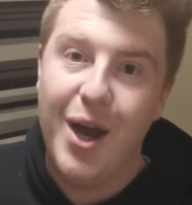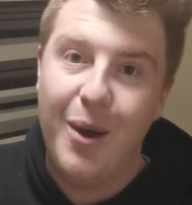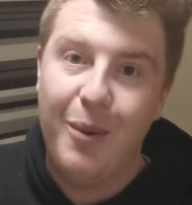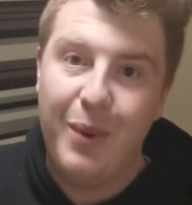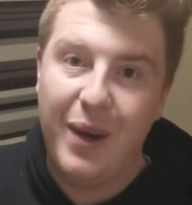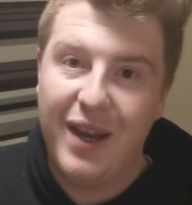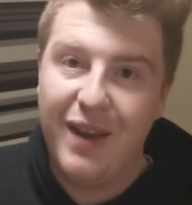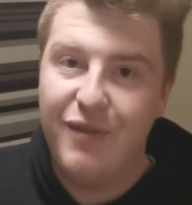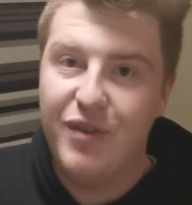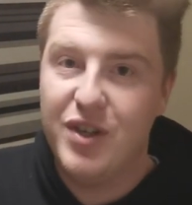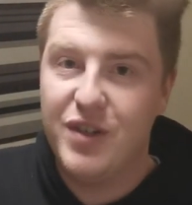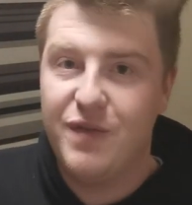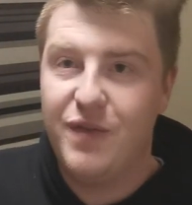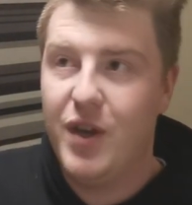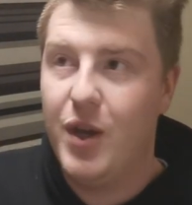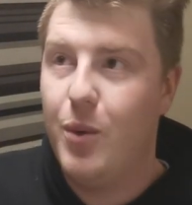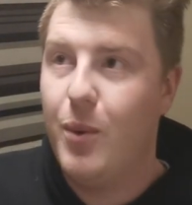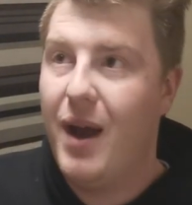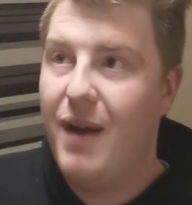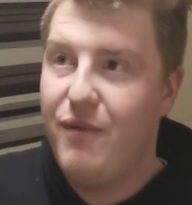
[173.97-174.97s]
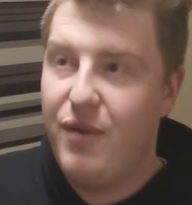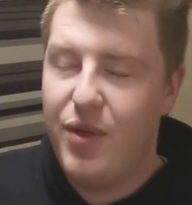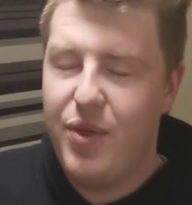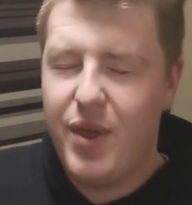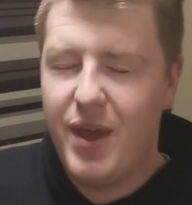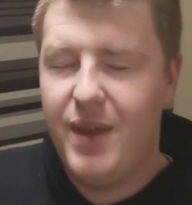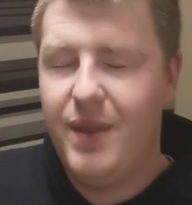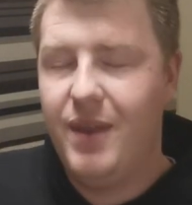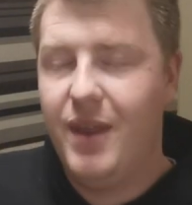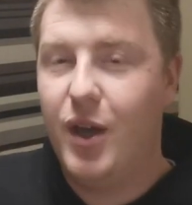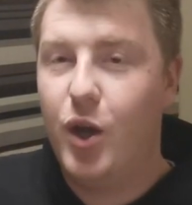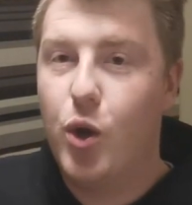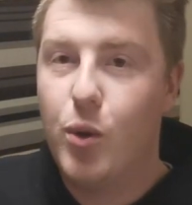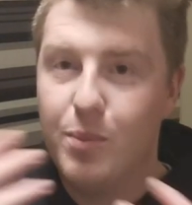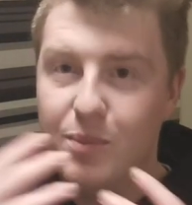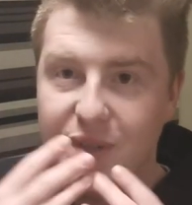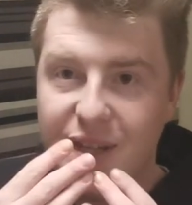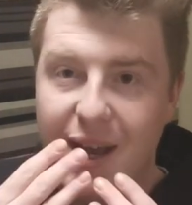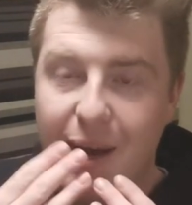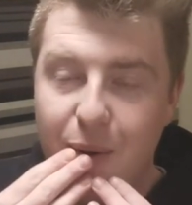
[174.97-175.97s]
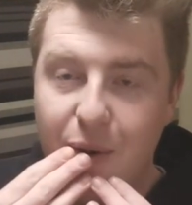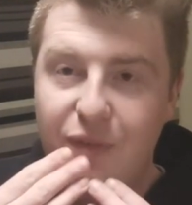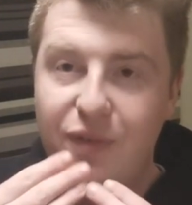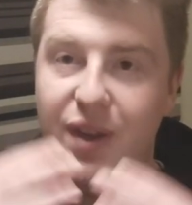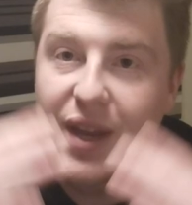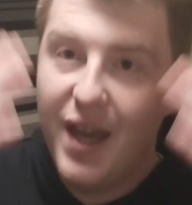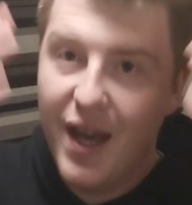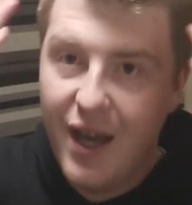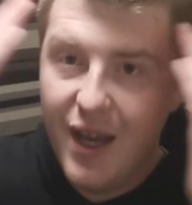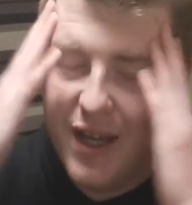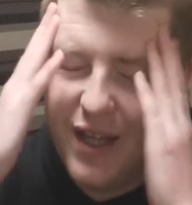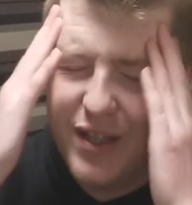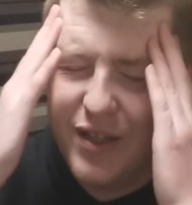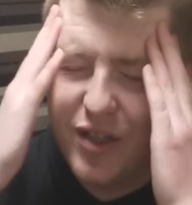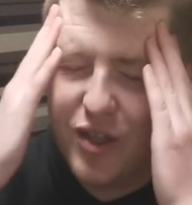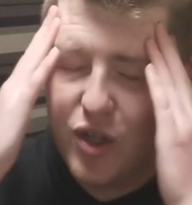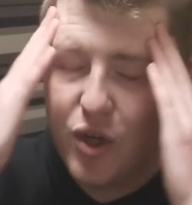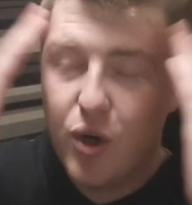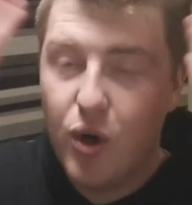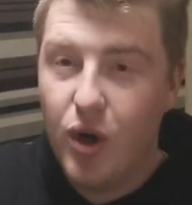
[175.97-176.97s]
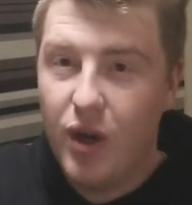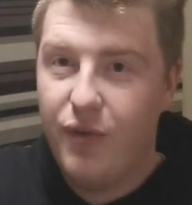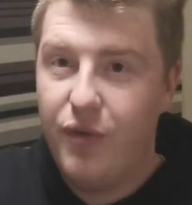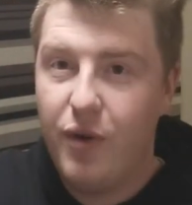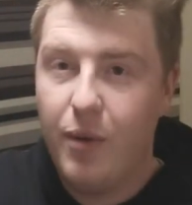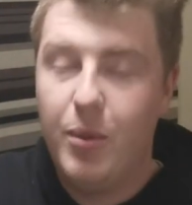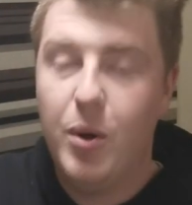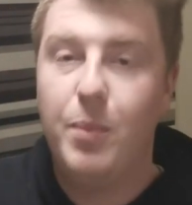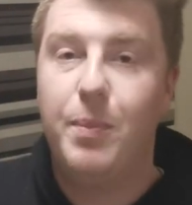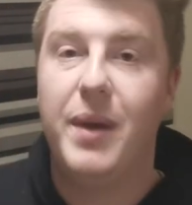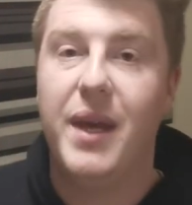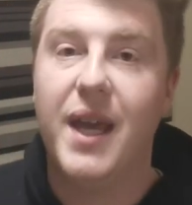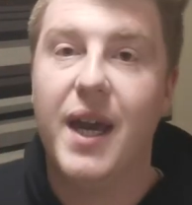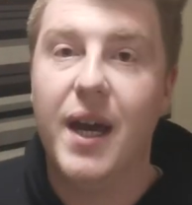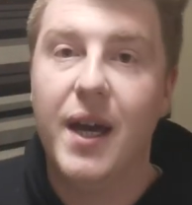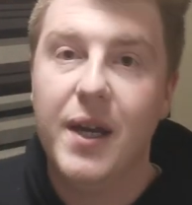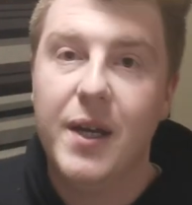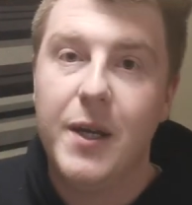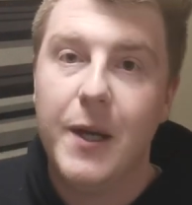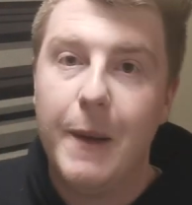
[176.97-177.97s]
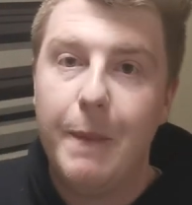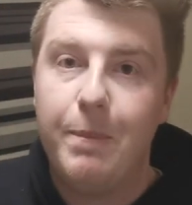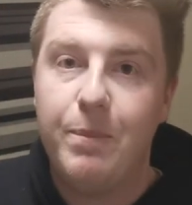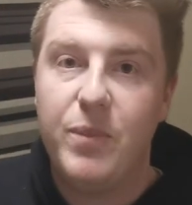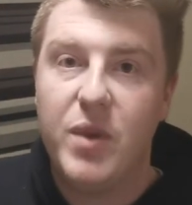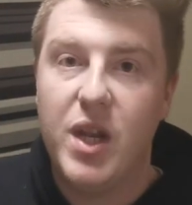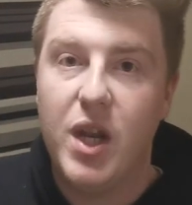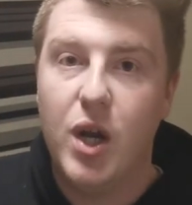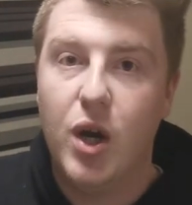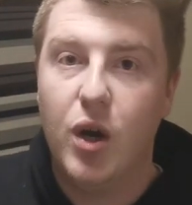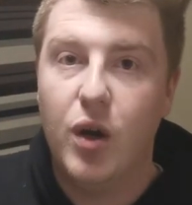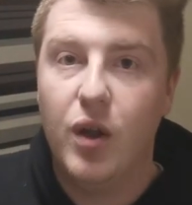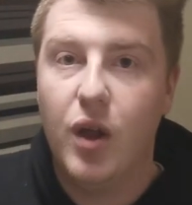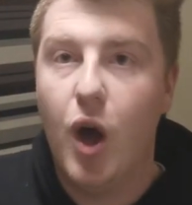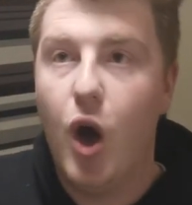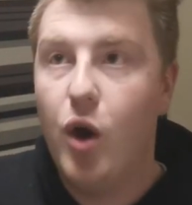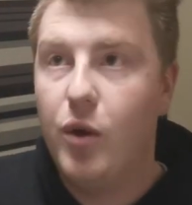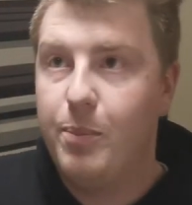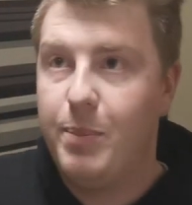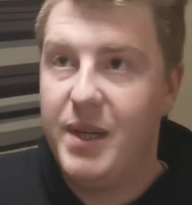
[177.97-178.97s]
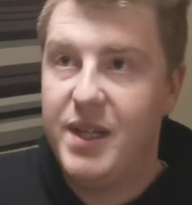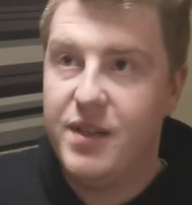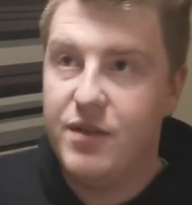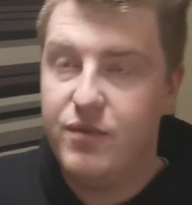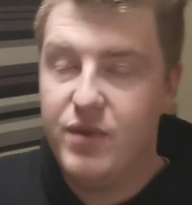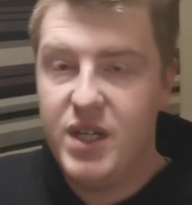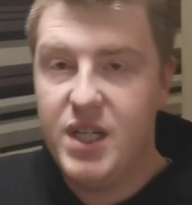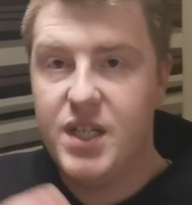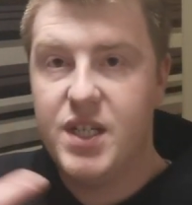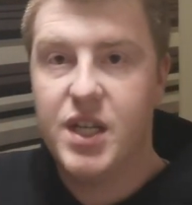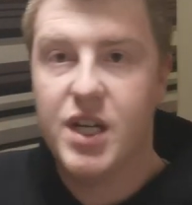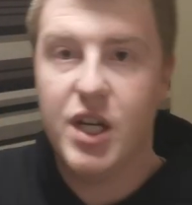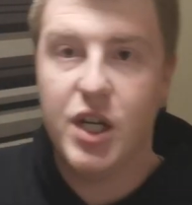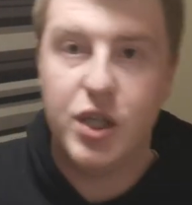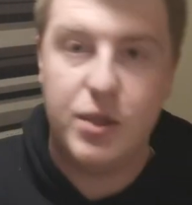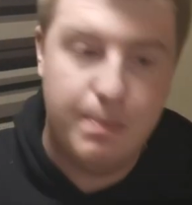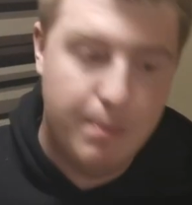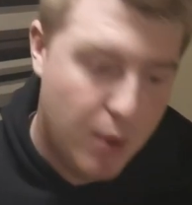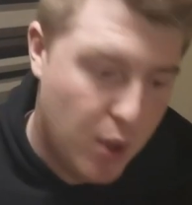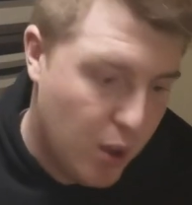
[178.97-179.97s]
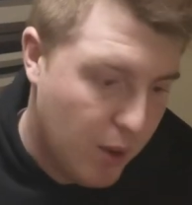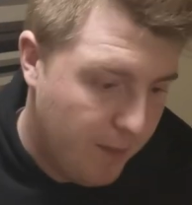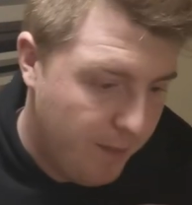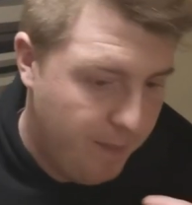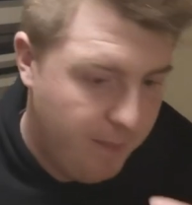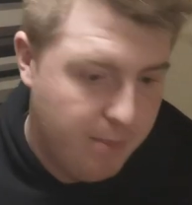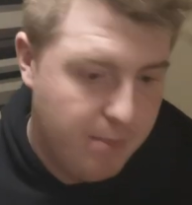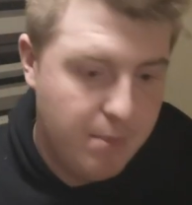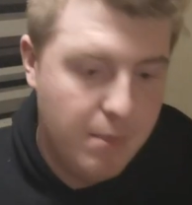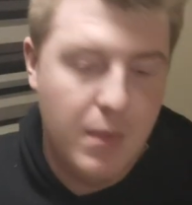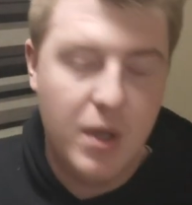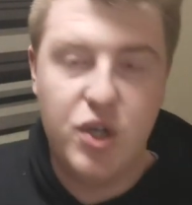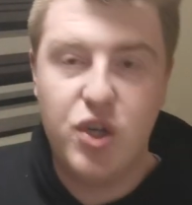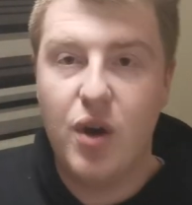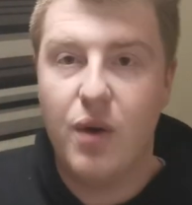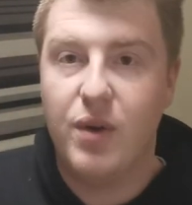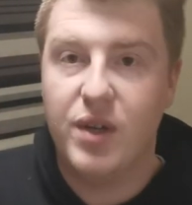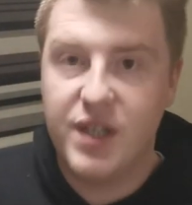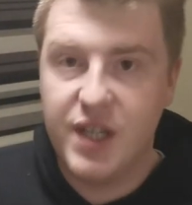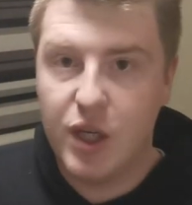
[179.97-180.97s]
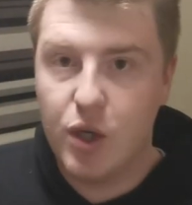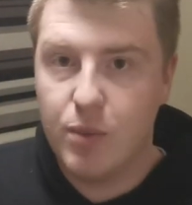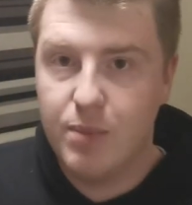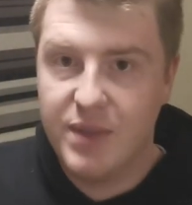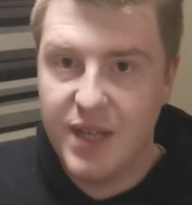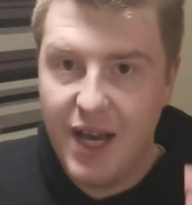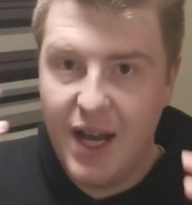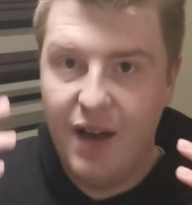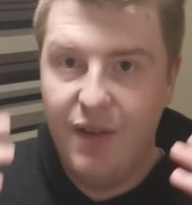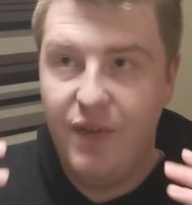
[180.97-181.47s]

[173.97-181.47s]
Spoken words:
We give us view. Everything that comes out of here is totally from up here. You know, odd bit of research, but majority comes out